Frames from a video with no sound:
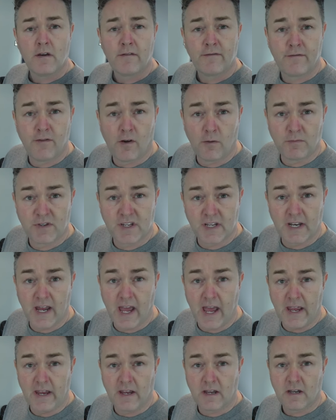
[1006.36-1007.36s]
from
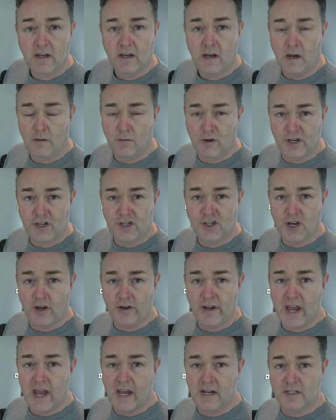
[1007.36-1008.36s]
today, I'm going to show
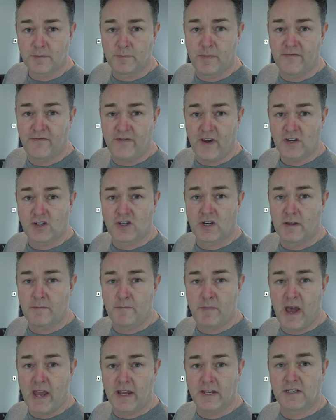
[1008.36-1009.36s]
you how to professionally
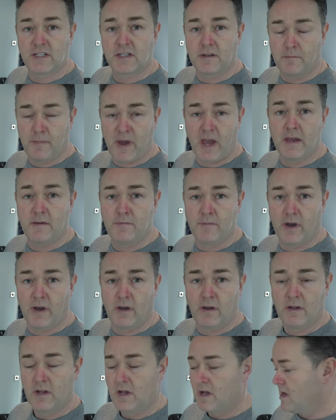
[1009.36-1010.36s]
paste
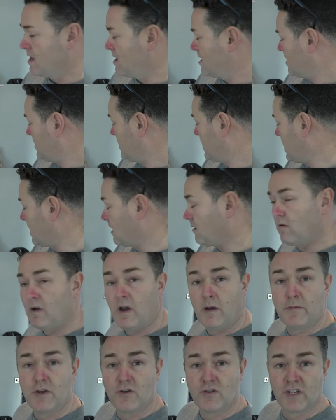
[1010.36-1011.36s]
paper. Now,
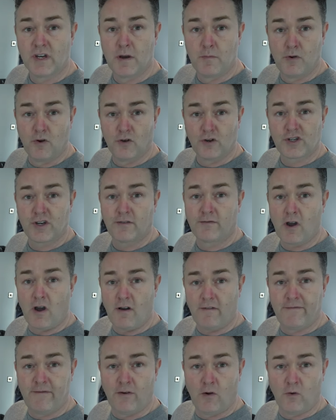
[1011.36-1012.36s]
I'm using a brush. I've
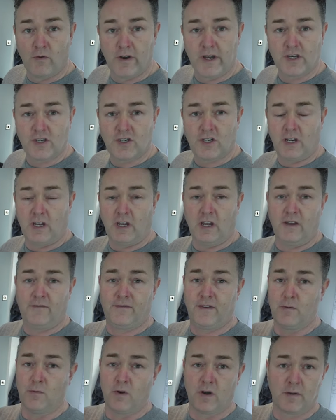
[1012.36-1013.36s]
got a 4-inch.
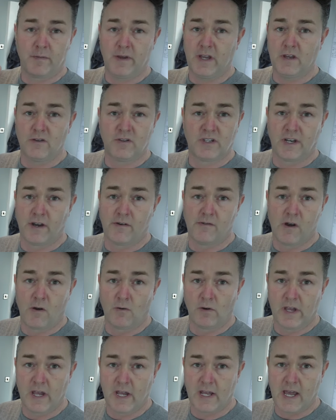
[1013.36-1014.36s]
If you want to be using a
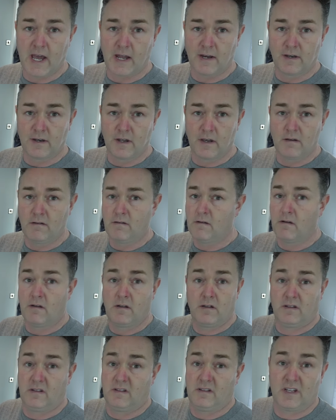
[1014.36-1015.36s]
roller, you can do.
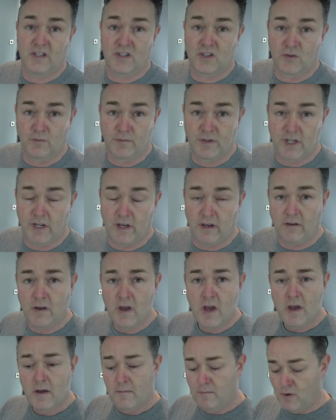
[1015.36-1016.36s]
That's up to you.
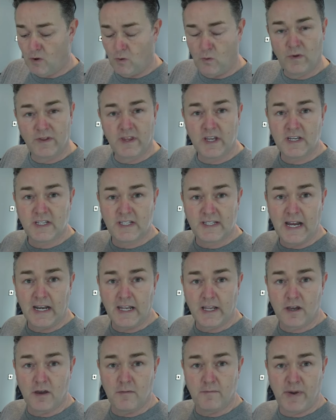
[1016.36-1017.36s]
But with these
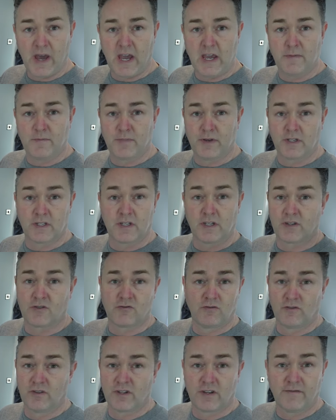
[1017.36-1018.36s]
delicate papers that
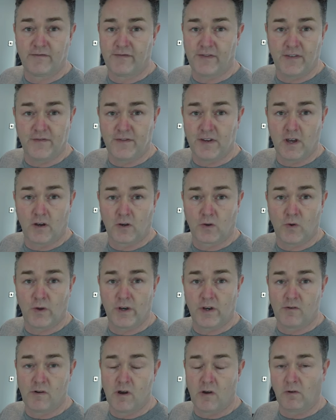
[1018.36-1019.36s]
are 150 odd
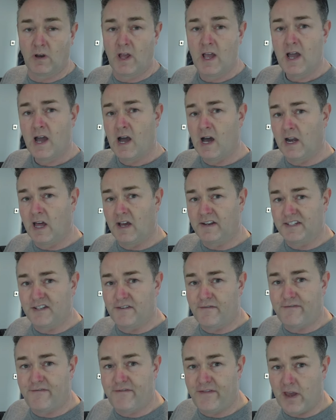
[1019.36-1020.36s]
quid a roll, I like
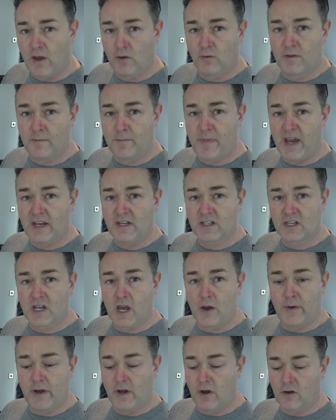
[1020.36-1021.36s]
to feel the paste
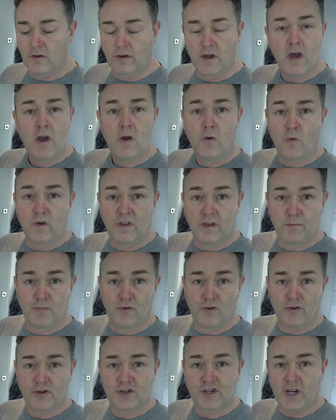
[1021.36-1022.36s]
going on with a
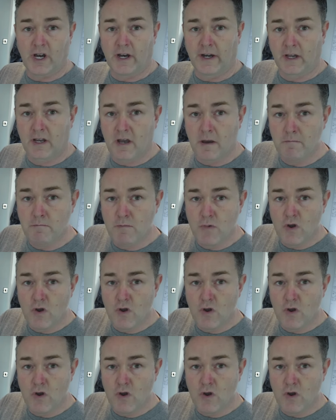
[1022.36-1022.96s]
brush, and I can